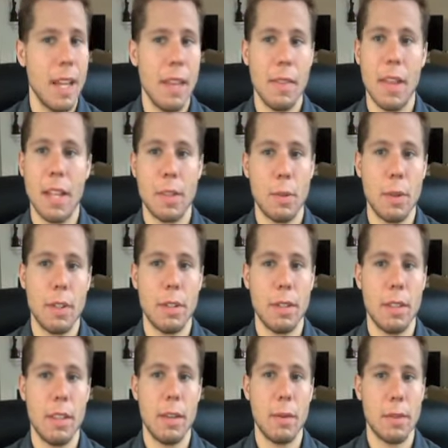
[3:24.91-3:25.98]
that's when
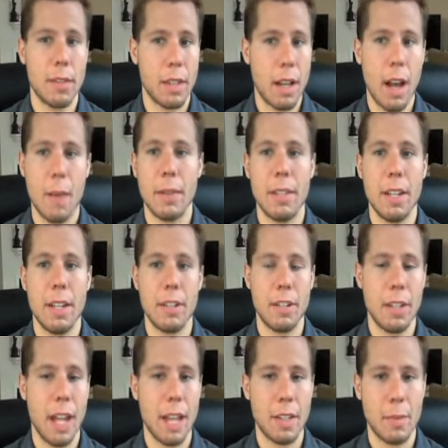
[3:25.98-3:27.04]
there was the
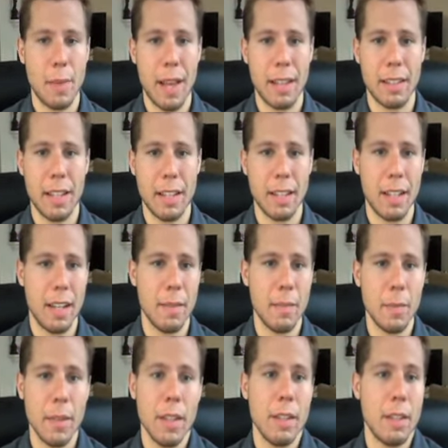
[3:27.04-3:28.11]
competition aspect, and uh,
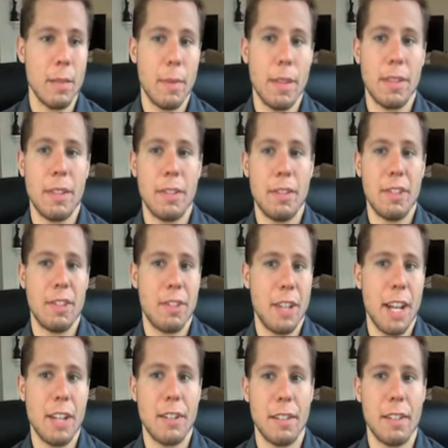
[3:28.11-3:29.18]
the business just
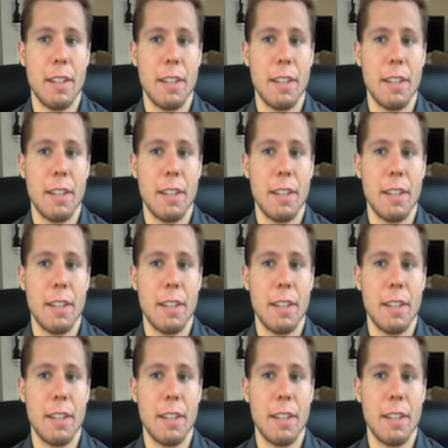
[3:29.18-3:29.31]
changes.